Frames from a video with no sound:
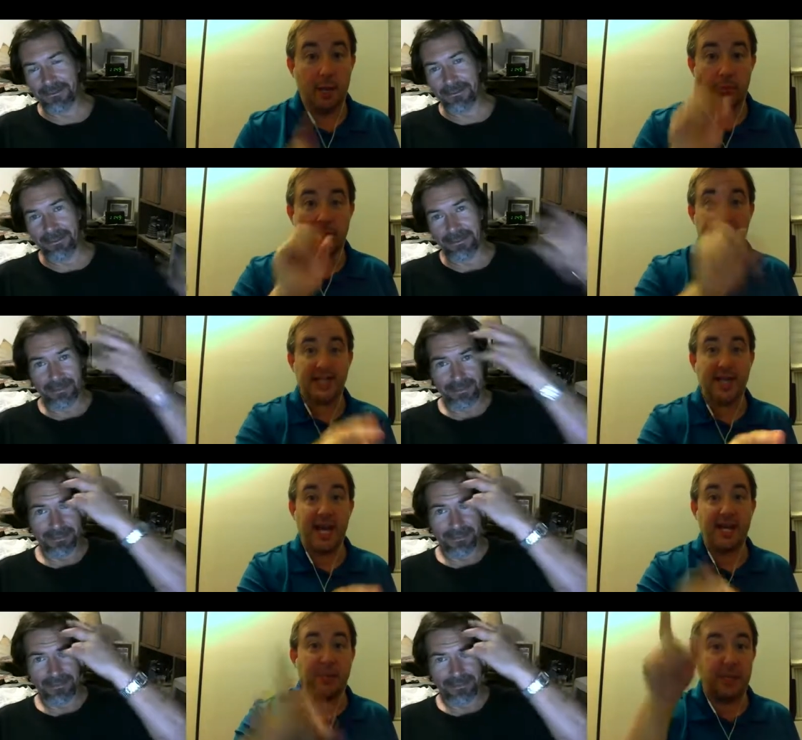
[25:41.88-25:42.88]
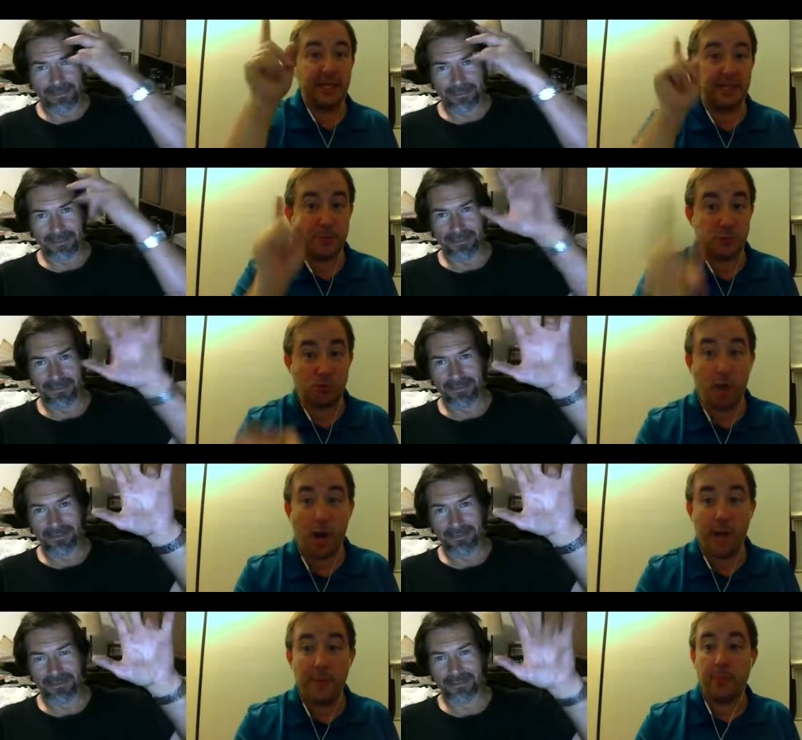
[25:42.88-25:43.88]
Speaker 1: Please like, please
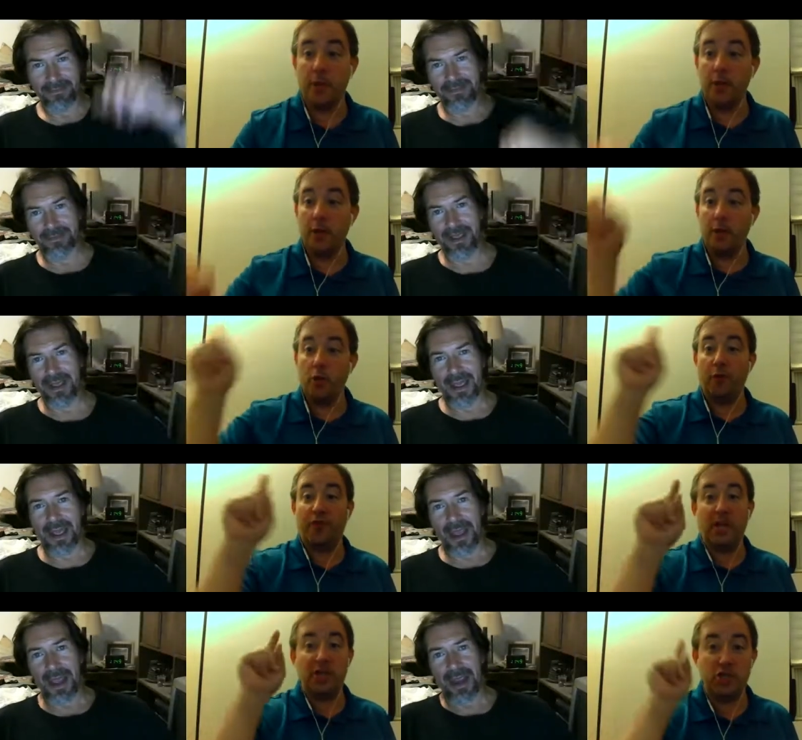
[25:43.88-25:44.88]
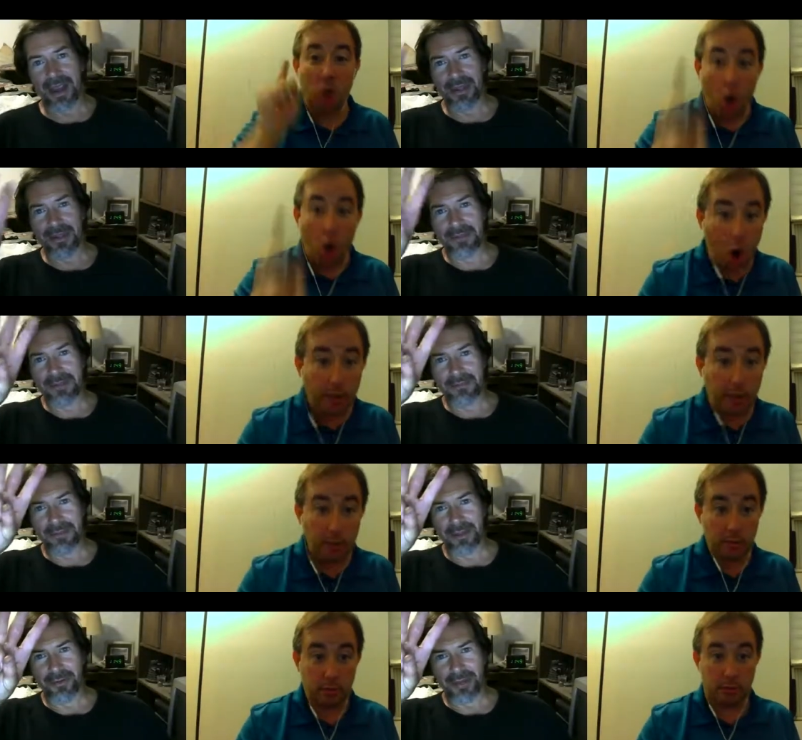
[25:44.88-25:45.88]
subscribe. Notifications and,
Speaker 2: on. By
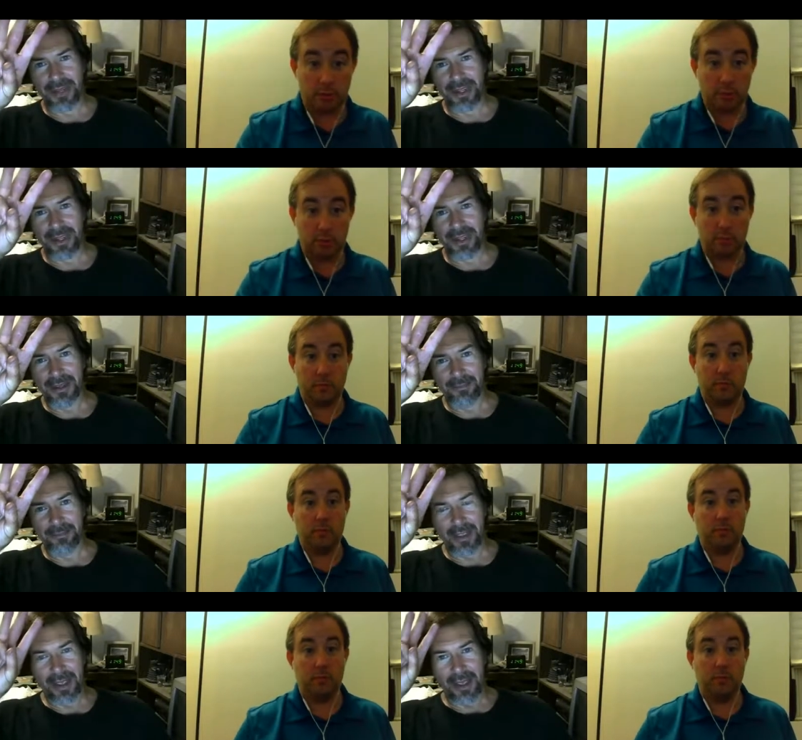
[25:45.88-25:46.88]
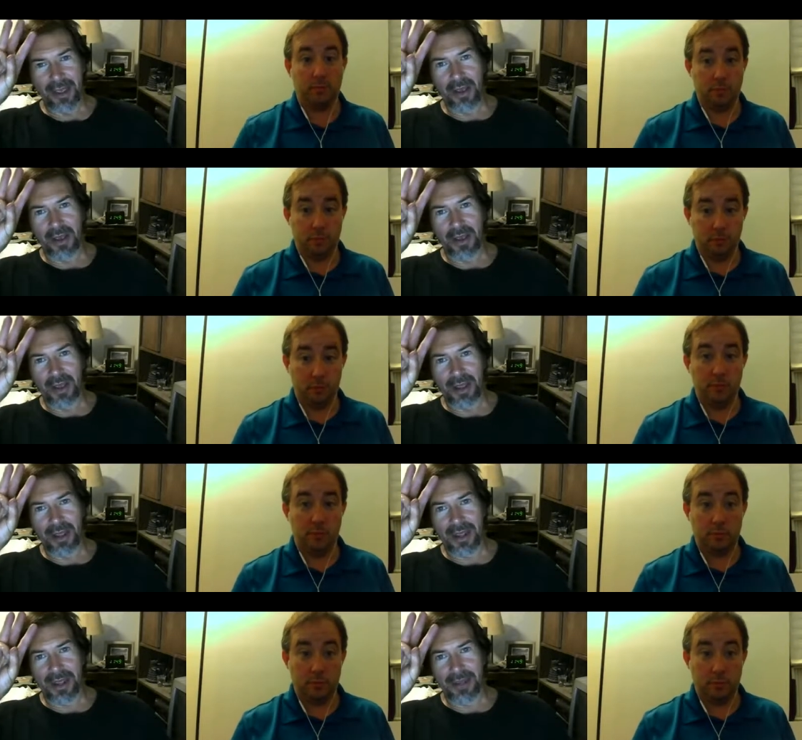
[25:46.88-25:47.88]
the way,
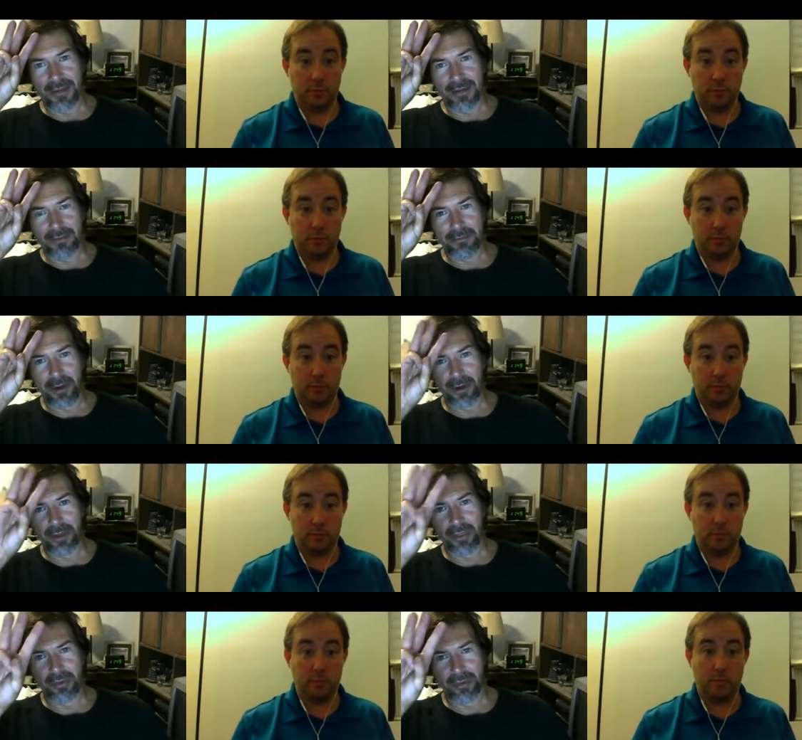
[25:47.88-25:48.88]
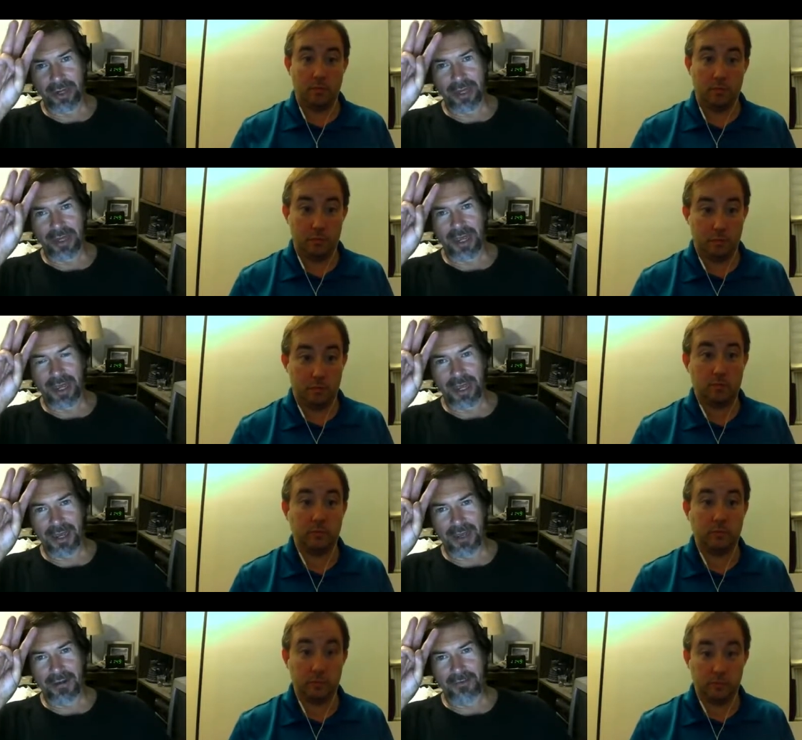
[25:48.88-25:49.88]
uh, part three
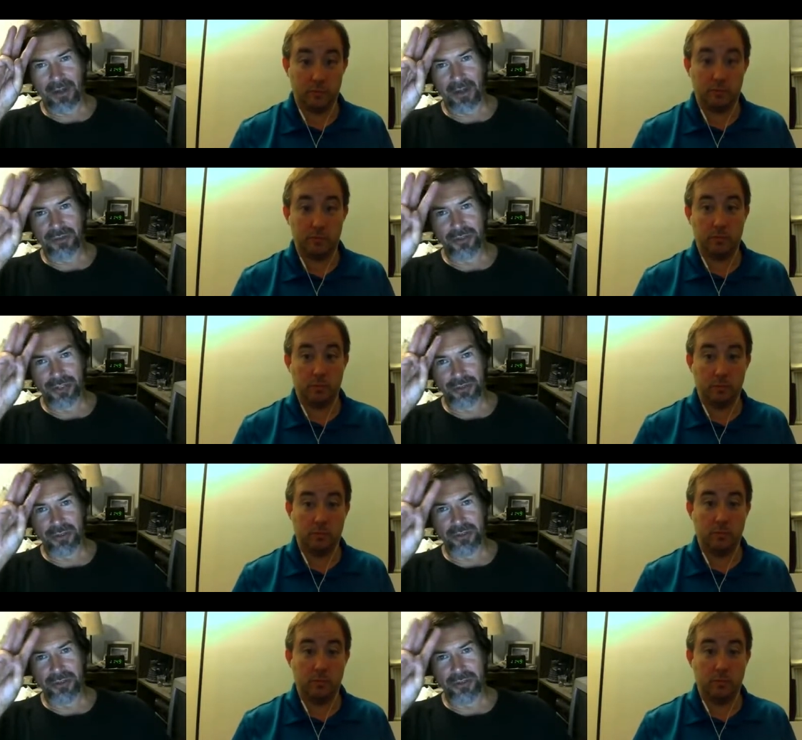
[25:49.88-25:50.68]
of alternate route